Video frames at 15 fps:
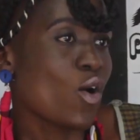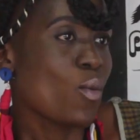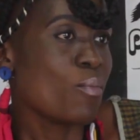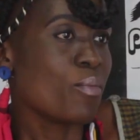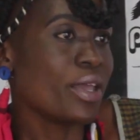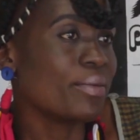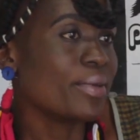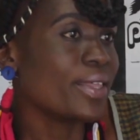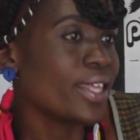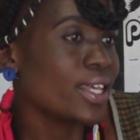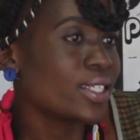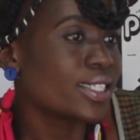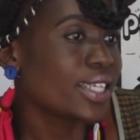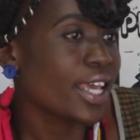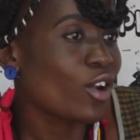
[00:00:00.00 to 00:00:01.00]
maybe
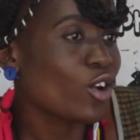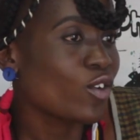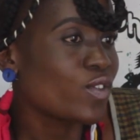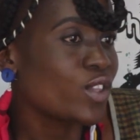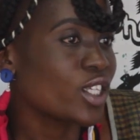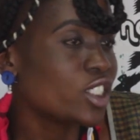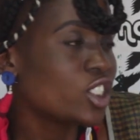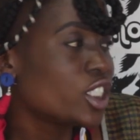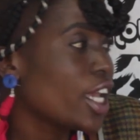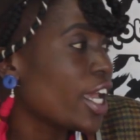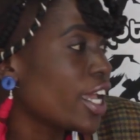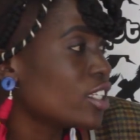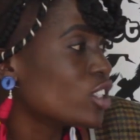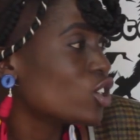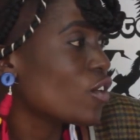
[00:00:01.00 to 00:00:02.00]
they're scared of the
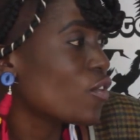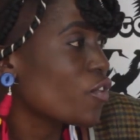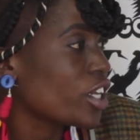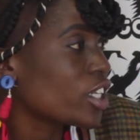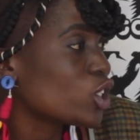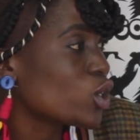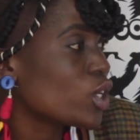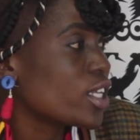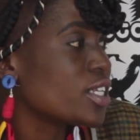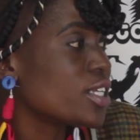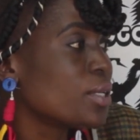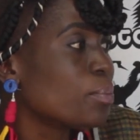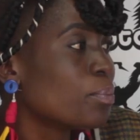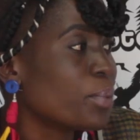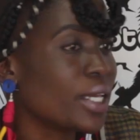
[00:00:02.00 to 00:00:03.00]
change of
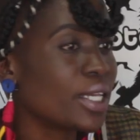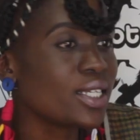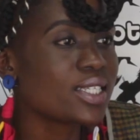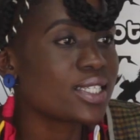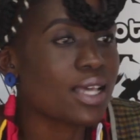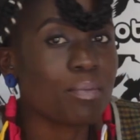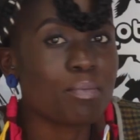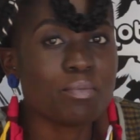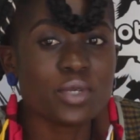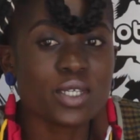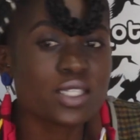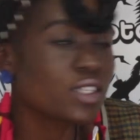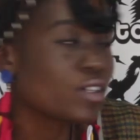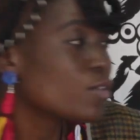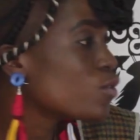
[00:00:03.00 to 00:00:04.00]
actually being
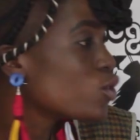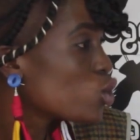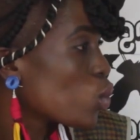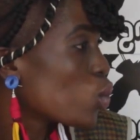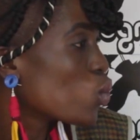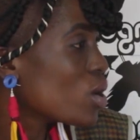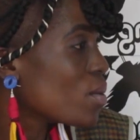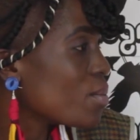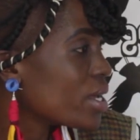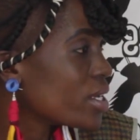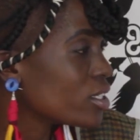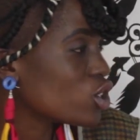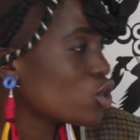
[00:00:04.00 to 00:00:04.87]
submissive to women?